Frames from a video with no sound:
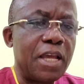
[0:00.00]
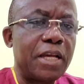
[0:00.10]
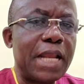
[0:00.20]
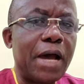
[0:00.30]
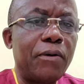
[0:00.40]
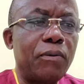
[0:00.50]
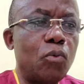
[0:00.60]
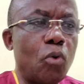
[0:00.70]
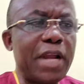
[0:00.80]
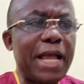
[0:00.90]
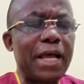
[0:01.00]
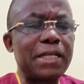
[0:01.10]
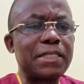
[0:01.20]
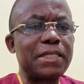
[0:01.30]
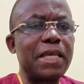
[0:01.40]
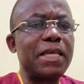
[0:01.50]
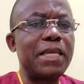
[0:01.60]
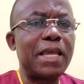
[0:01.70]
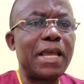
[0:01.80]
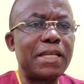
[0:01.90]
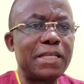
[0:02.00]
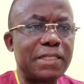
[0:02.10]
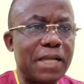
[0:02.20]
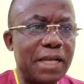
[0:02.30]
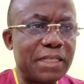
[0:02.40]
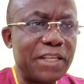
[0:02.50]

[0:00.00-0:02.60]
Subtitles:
Now, what I can say here is that